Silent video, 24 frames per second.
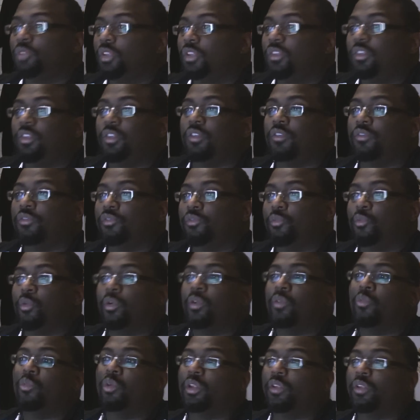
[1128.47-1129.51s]
That's it. For
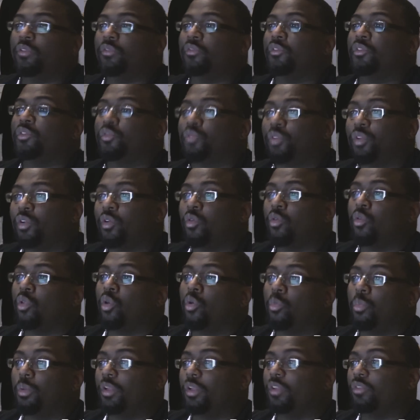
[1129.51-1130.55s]
one win, Federico
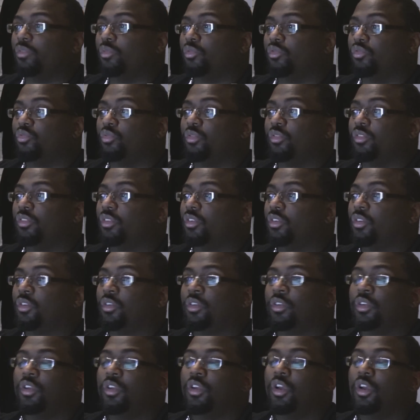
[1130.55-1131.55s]
Lopez, which was a